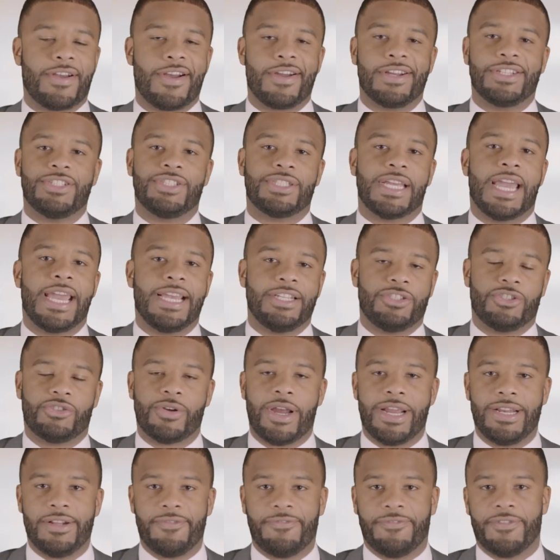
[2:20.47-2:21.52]
are exchange
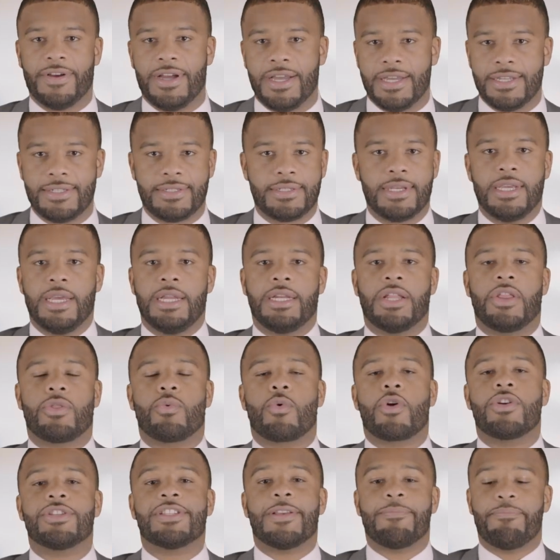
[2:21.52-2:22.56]
traded funds. In other
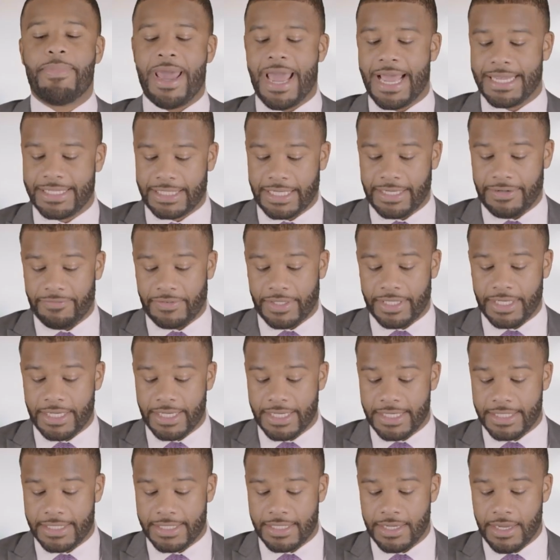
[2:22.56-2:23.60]
words, a basket of
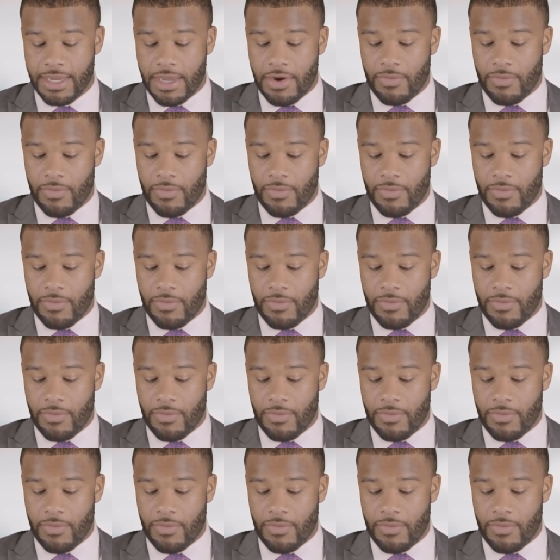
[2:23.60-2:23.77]
goods.